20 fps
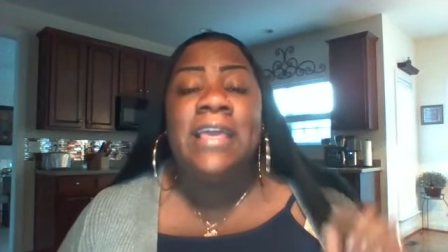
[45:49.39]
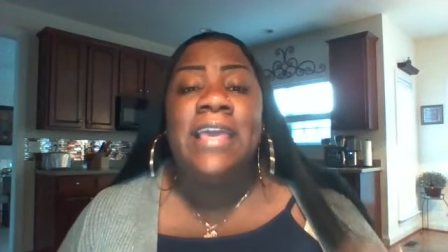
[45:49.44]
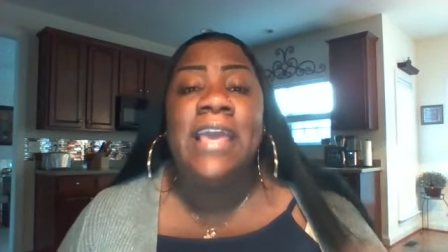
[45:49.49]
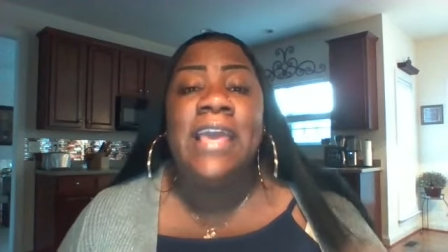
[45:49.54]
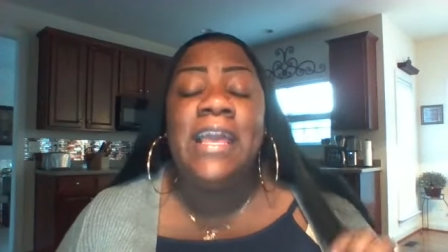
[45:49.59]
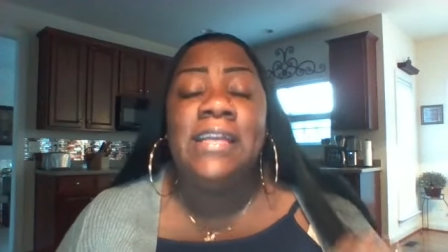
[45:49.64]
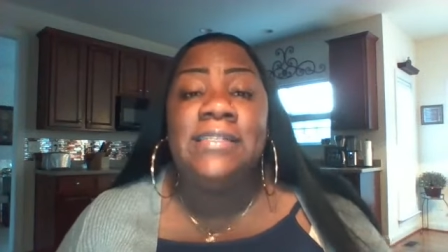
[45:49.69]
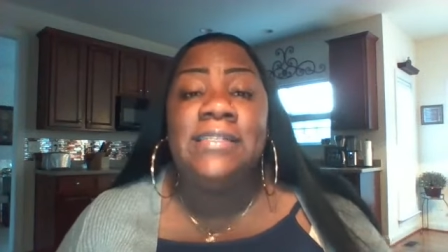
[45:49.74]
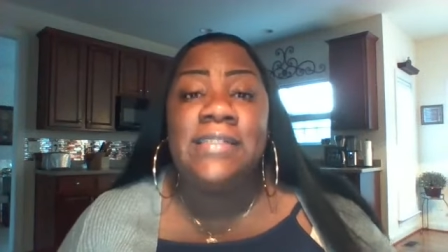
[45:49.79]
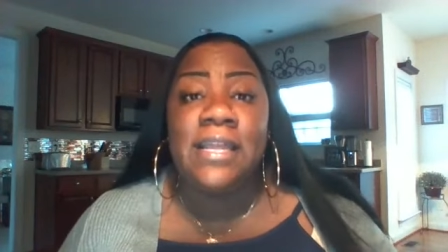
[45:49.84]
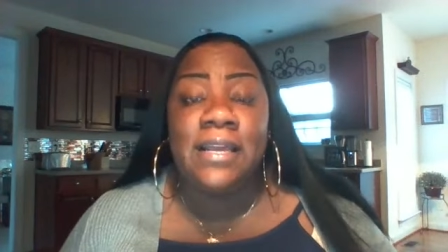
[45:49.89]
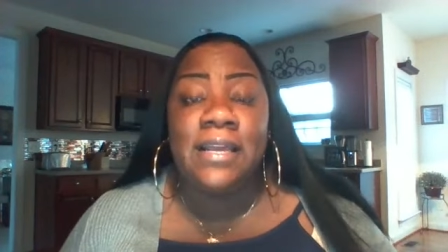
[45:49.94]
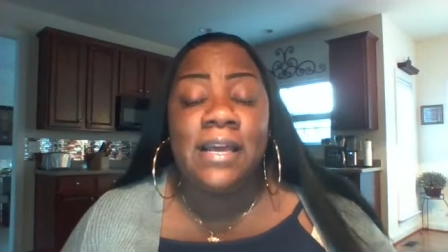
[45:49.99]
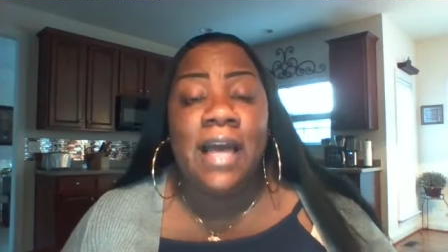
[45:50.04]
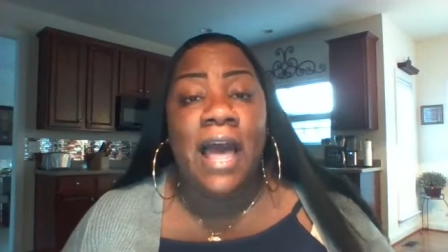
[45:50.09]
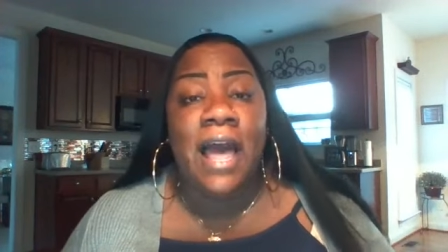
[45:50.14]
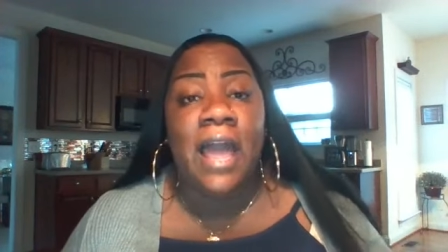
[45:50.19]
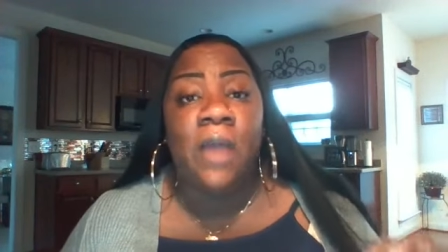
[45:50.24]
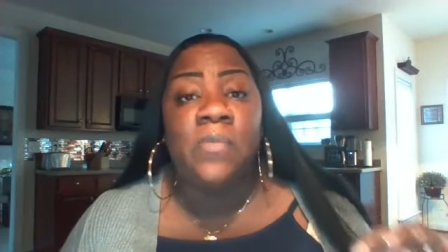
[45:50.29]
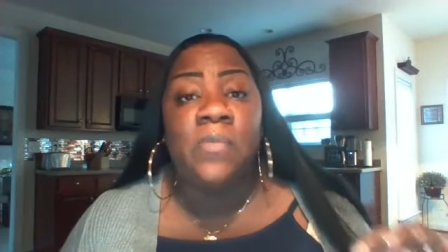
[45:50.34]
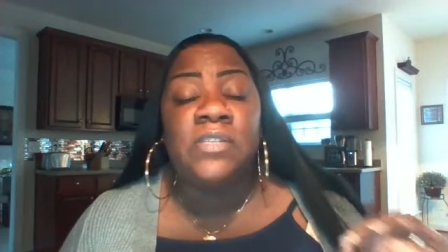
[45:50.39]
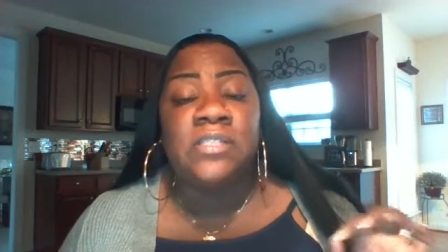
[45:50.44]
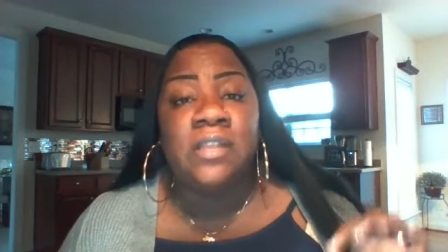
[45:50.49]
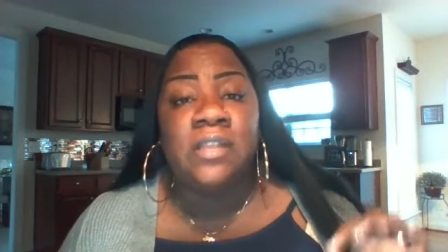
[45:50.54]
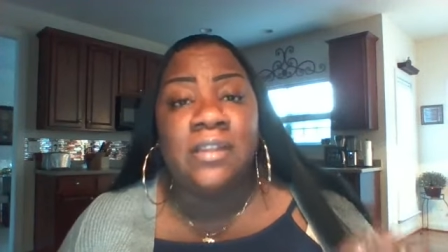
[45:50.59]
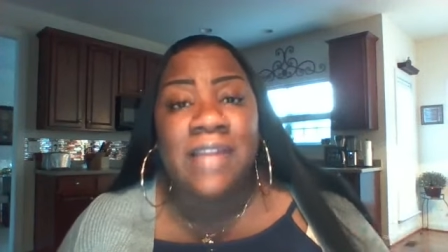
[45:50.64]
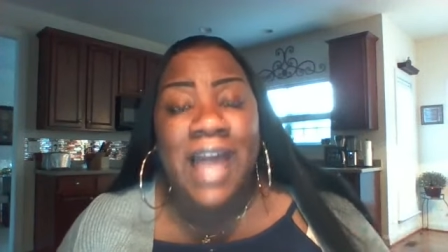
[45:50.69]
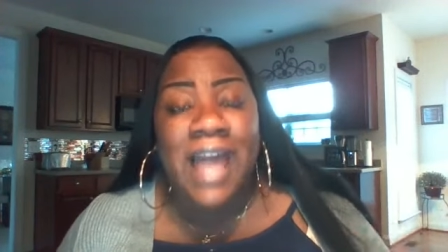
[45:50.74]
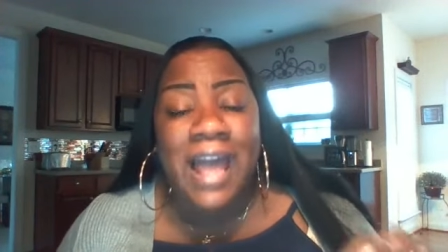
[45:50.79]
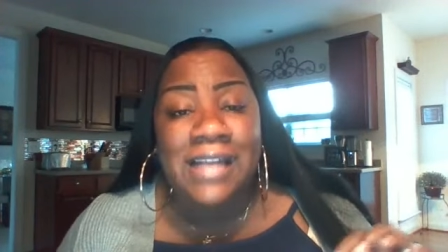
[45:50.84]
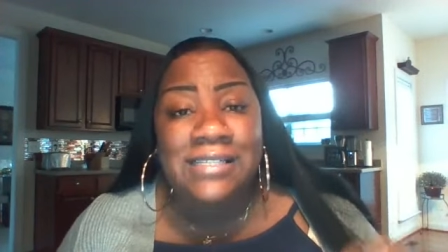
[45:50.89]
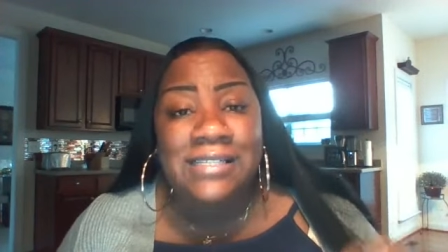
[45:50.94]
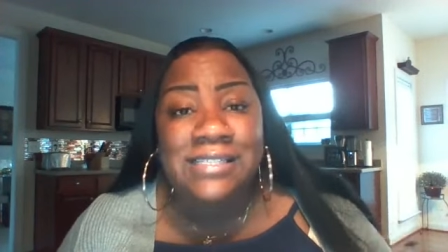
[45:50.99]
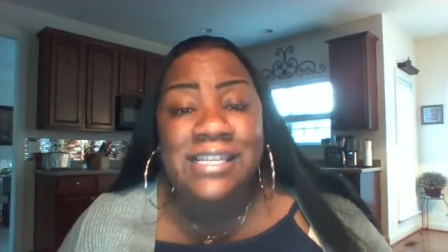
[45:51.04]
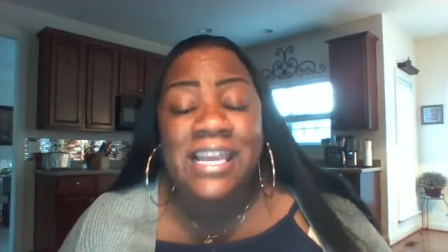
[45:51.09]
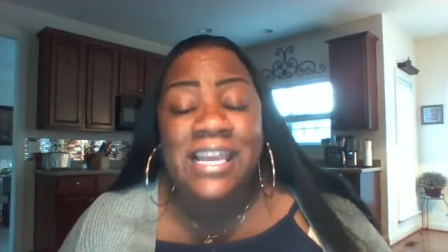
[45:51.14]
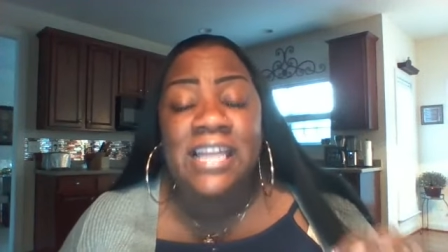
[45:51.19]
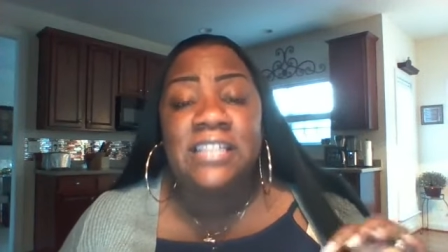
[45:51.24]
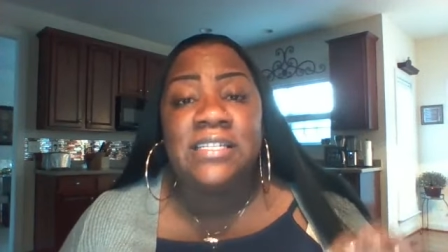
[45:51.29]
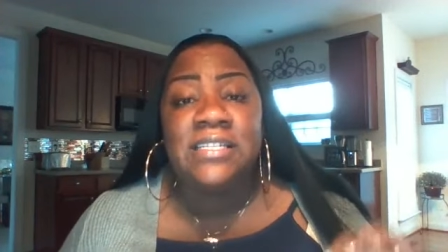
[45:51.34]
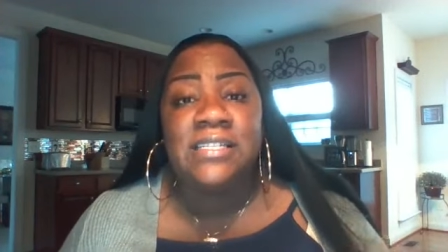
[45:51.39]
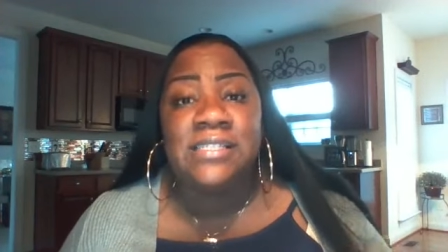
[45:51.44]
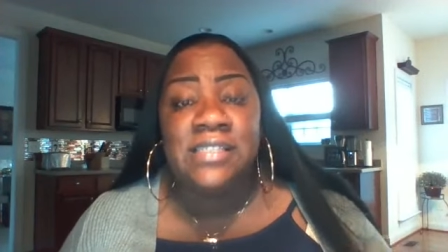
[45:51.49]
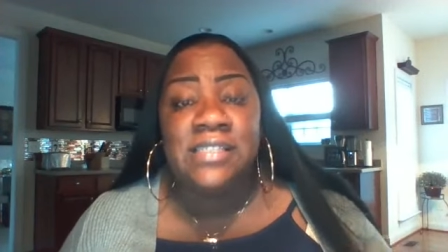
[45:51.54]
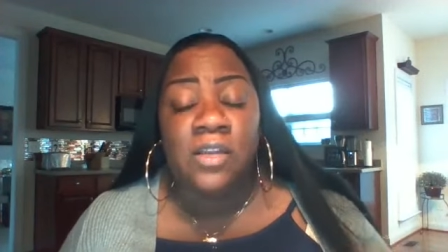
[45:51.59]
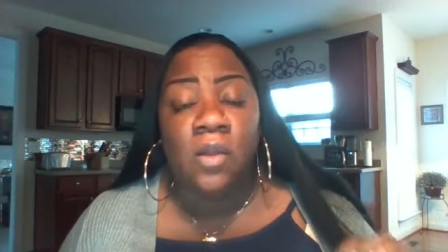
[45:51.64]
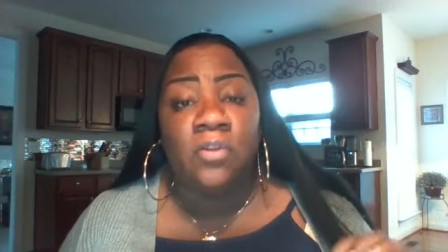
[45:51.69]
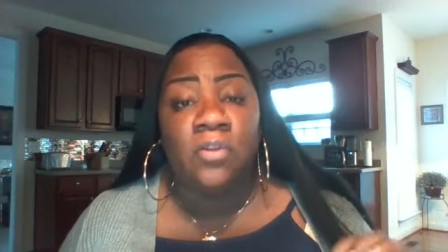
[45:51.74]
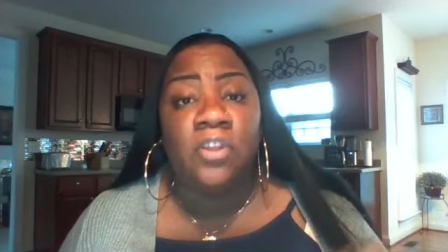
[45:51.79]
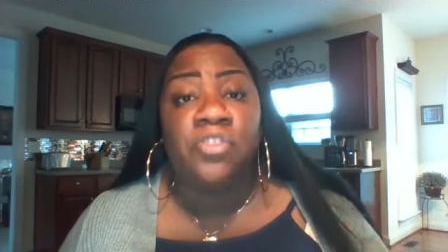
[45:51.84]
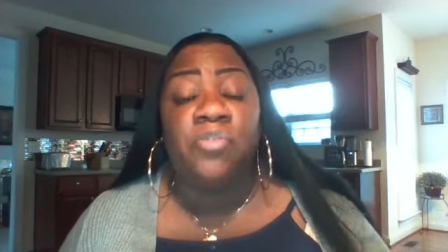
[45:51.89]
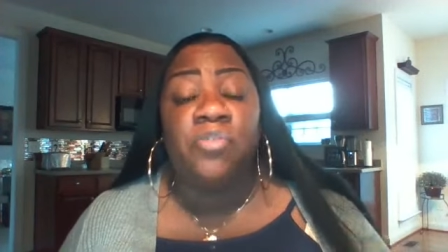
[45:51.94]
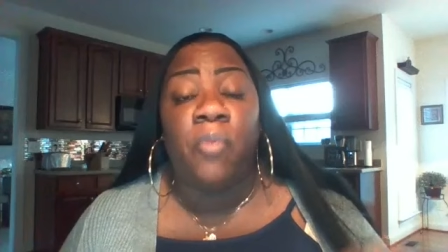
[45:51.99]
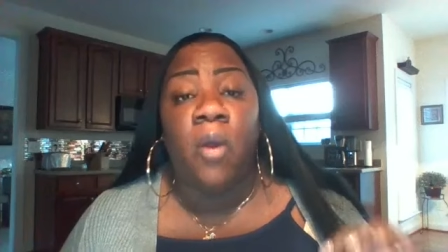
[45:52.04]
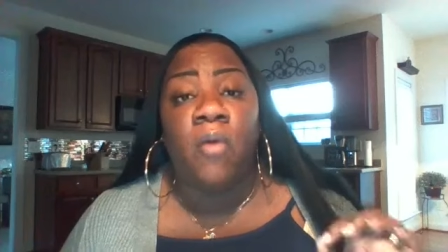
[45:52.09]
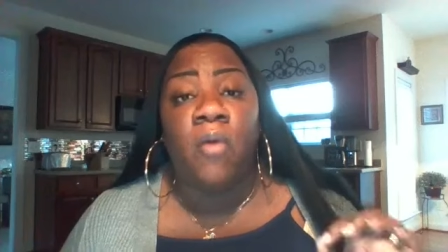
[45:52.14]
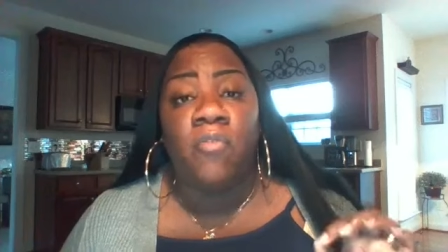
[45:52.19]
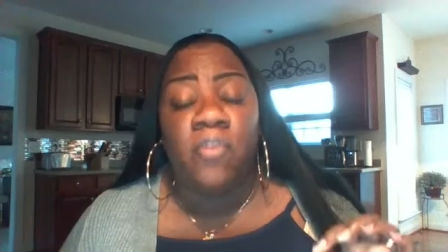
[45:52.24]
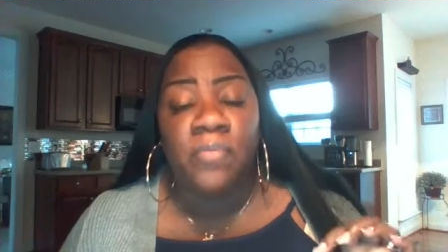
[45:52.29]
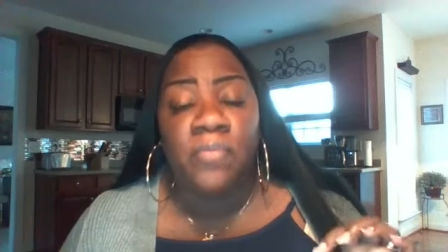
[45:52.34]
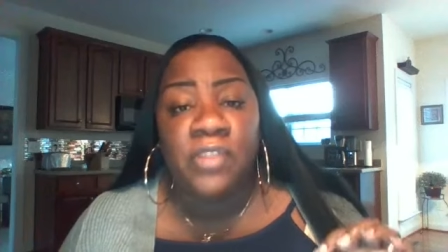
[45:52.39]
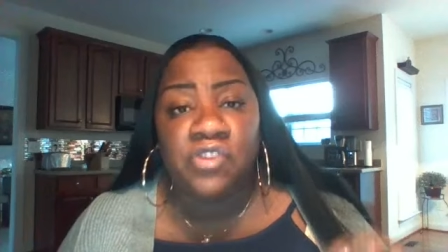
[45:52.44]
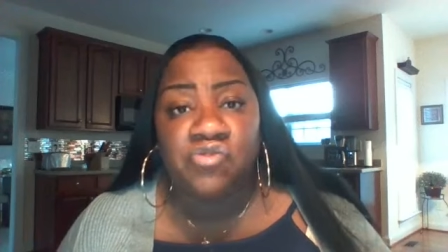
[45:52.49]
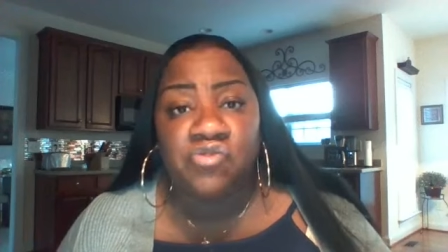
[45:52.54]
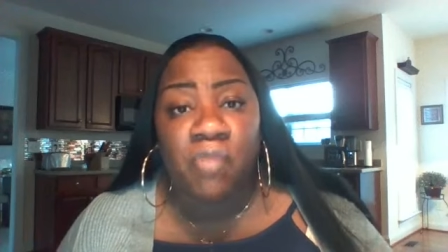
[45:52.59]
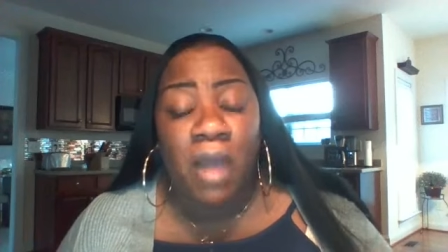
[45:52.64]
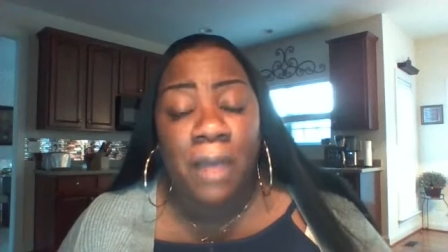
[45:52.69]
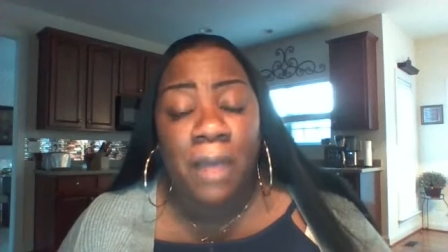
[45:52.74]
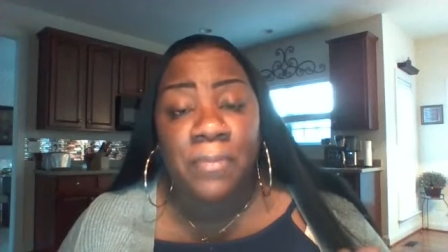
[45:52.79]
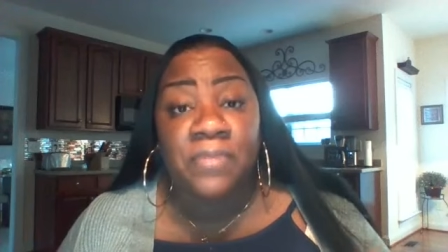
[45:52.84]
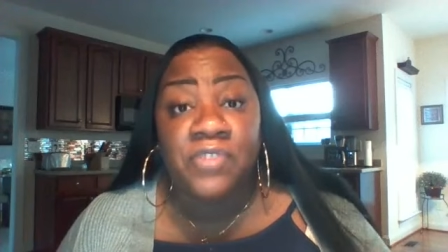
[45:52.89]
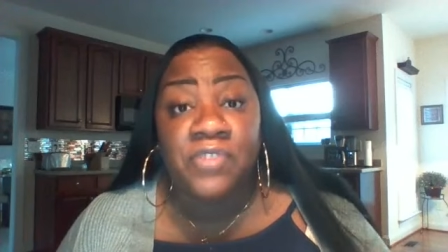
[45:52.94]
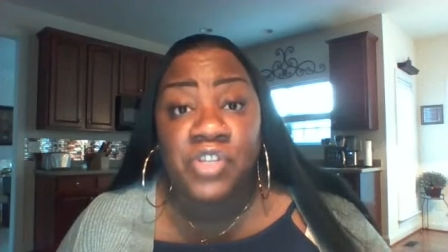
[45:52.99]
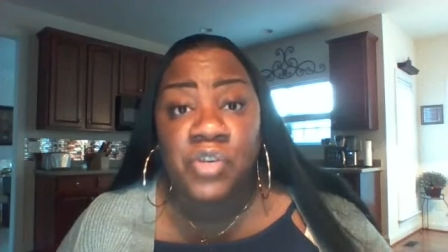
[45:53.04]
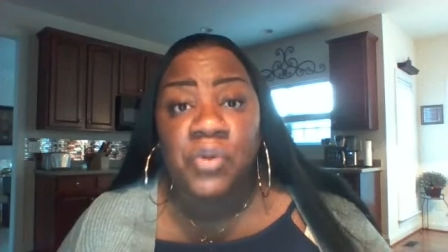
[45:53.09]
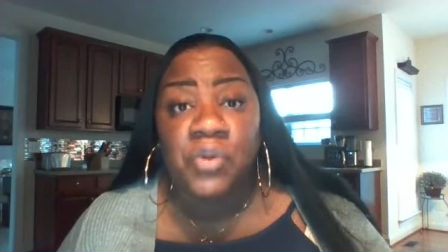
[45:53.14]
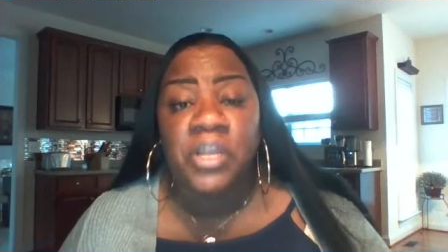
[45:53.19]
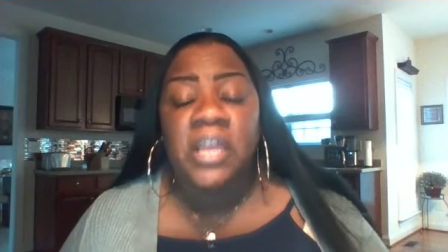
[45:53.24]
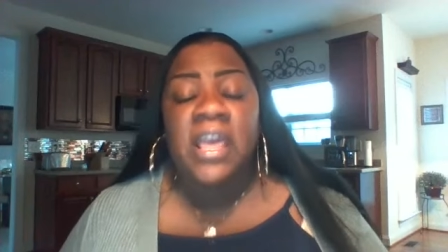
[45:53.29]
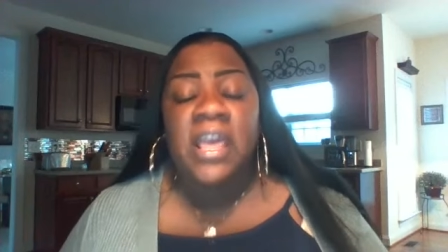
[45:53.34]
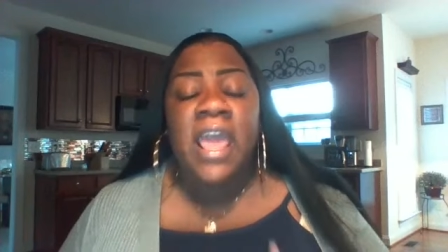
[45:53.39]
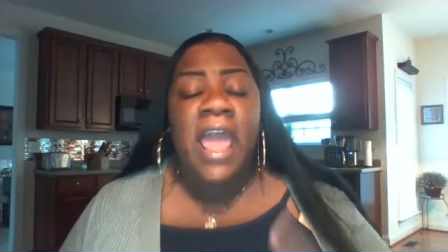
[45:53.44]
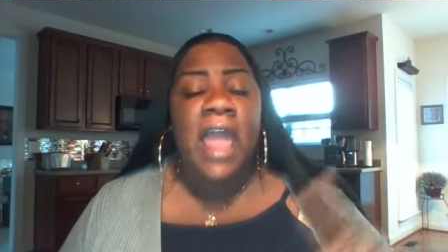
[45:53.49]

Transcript: King Zedekiah was the last king to sit on the throne from the tribe of Judah.